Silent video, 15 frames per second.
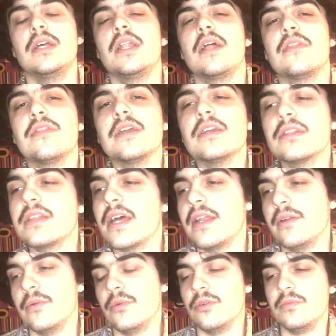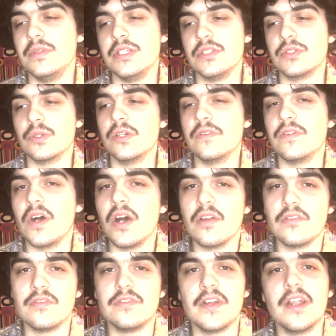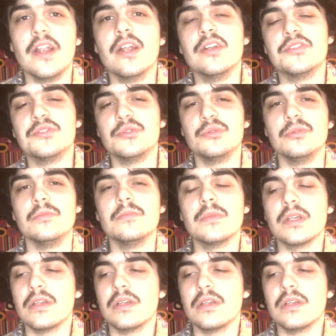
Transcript: And I think that it would be sort of unfair to